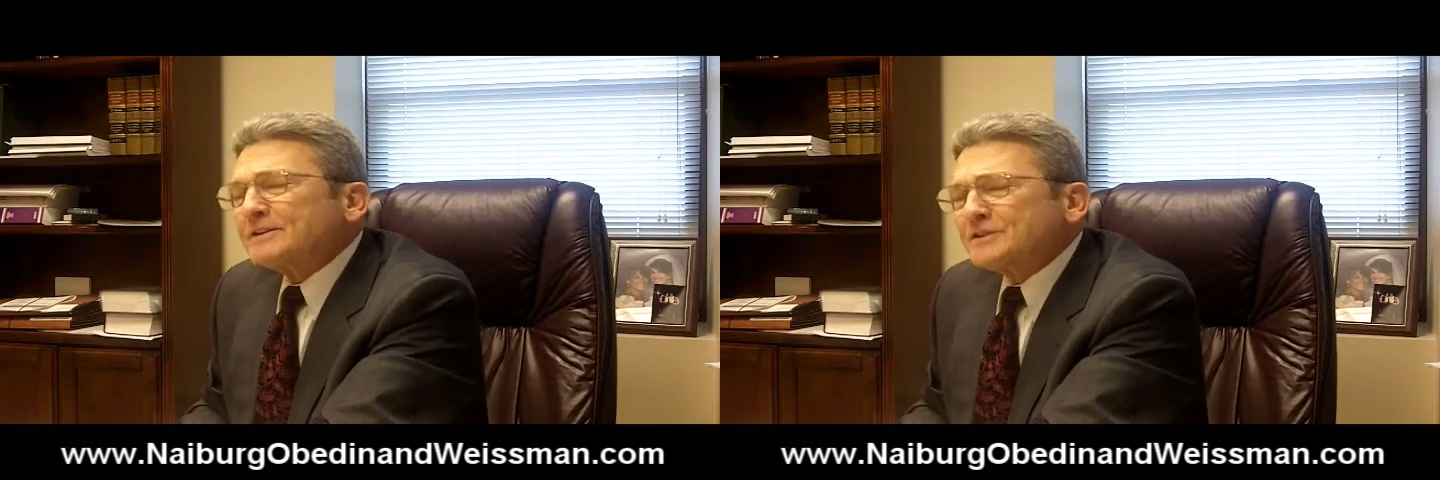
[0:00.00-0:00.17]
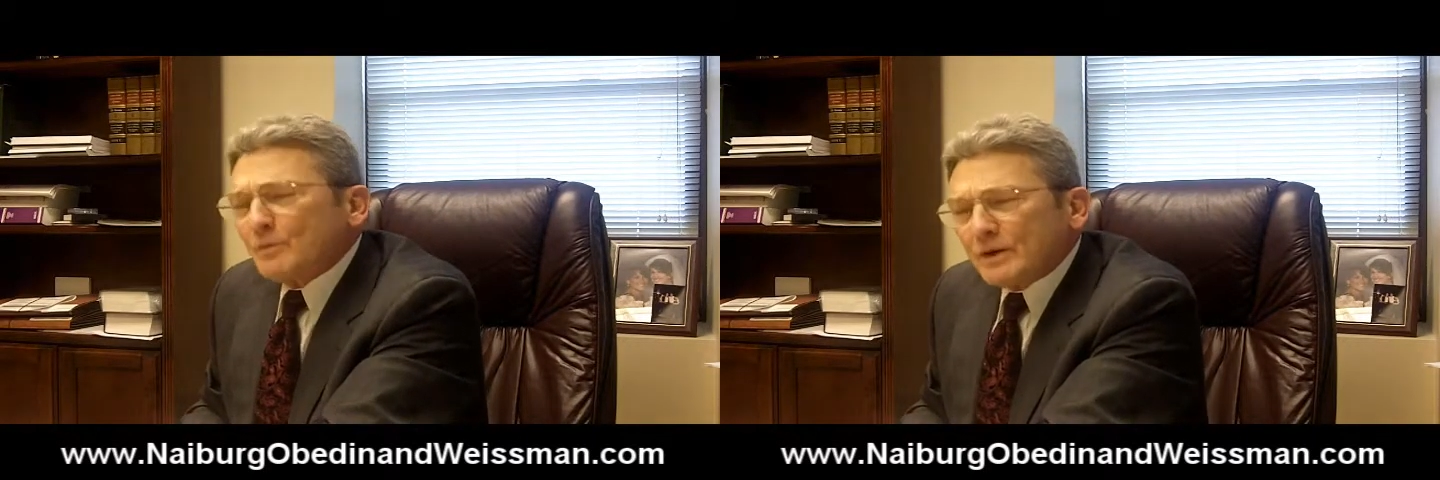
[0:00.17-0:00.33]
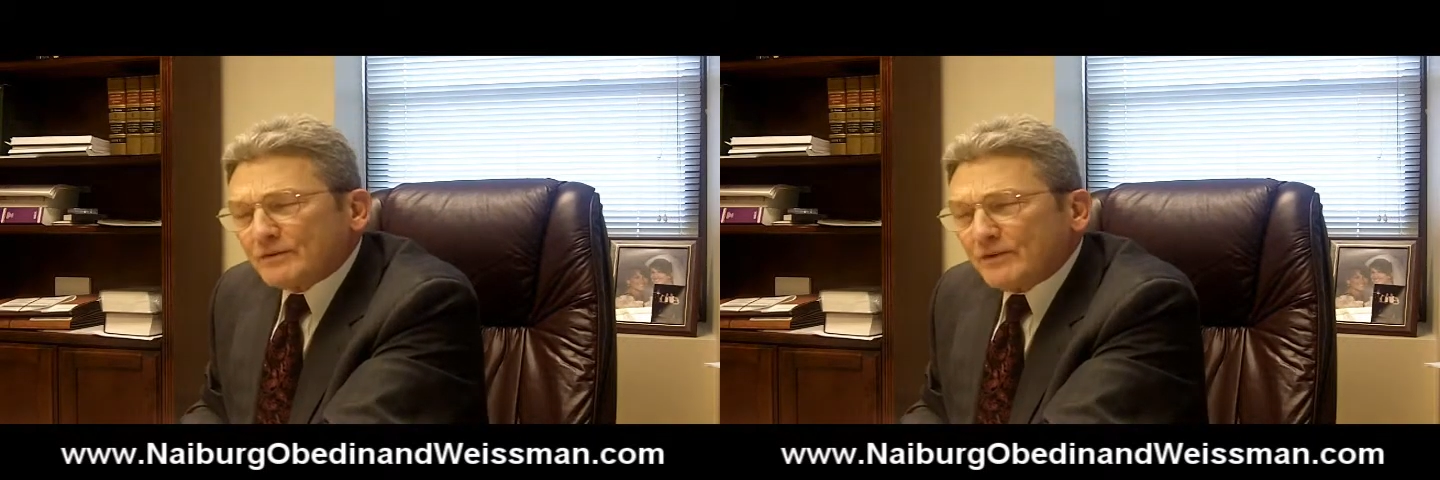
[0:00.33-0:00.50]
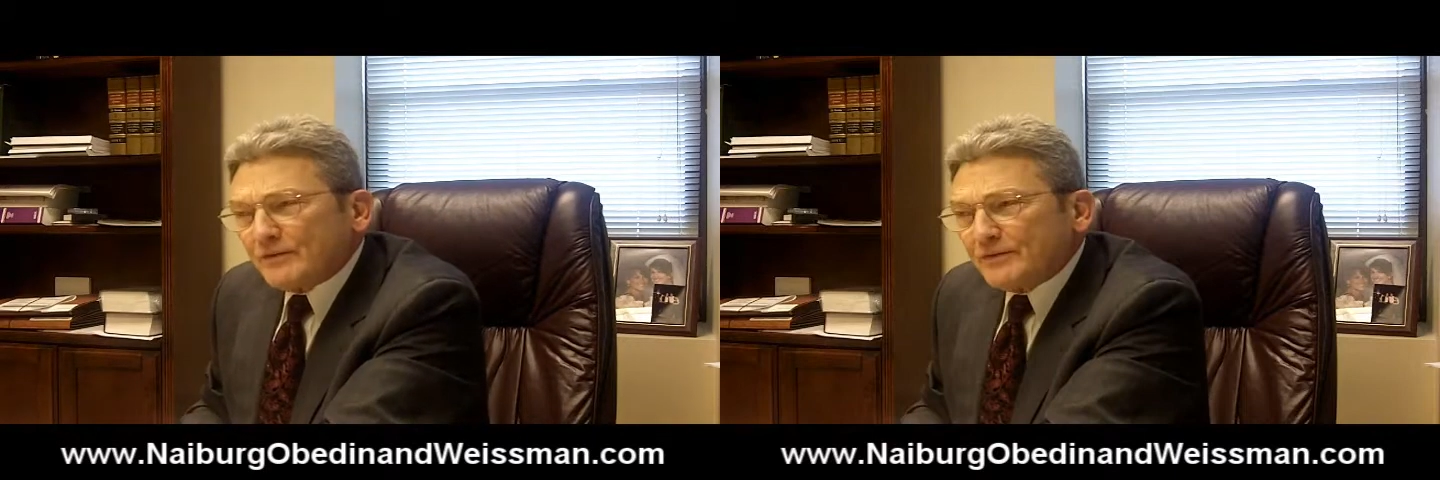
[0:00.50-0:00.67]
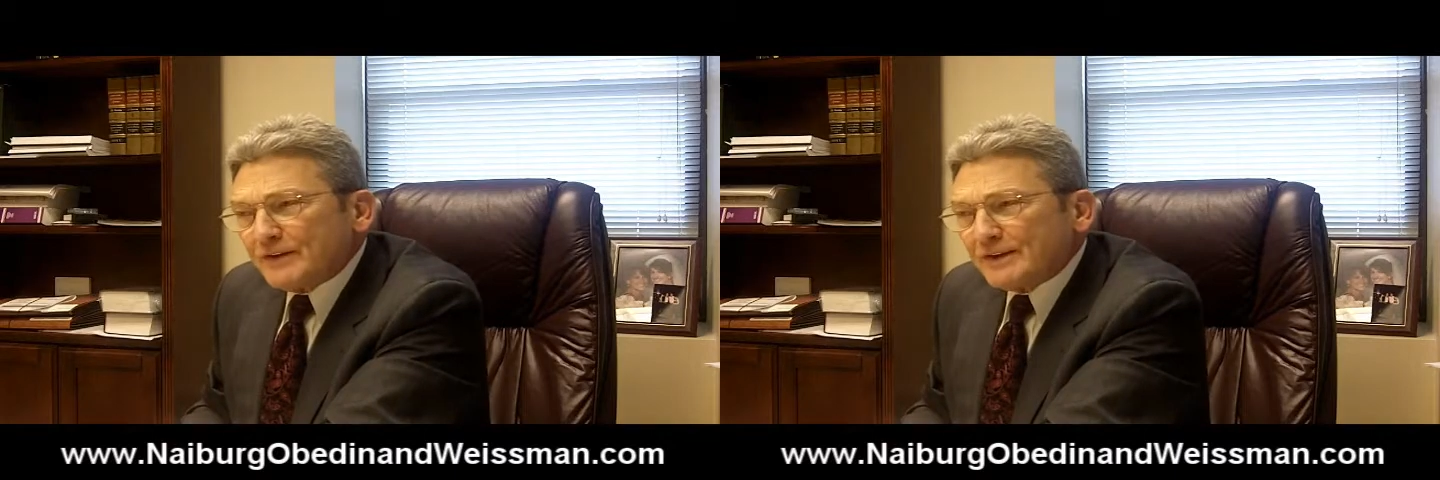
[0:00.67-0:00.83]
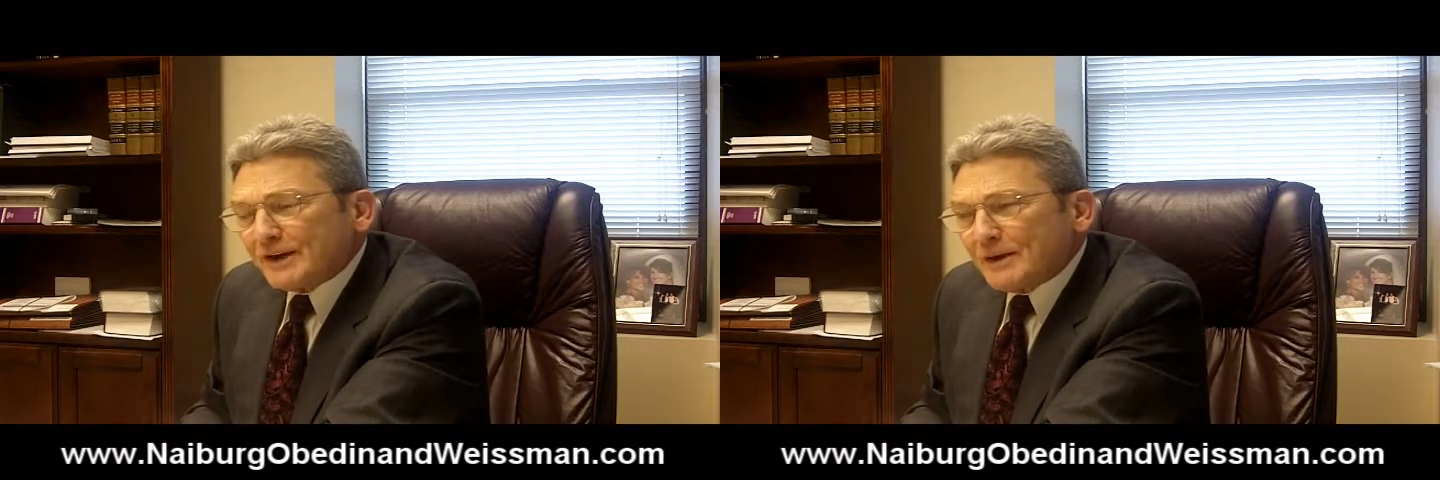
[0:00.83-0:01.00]
it's a wonderful
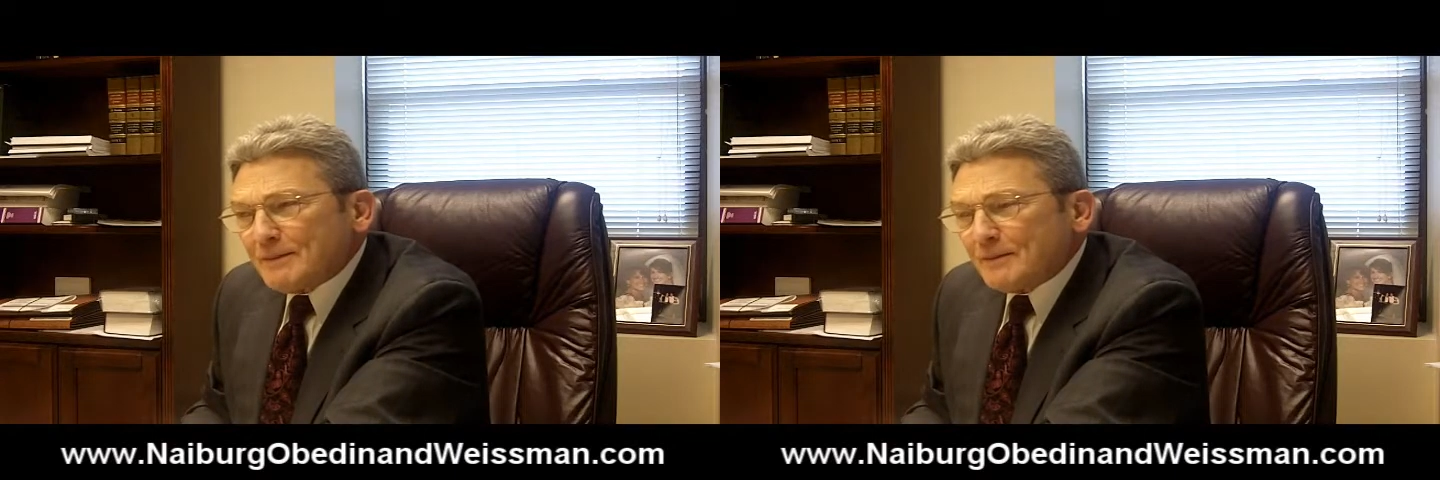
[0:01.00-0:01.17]
feeling. I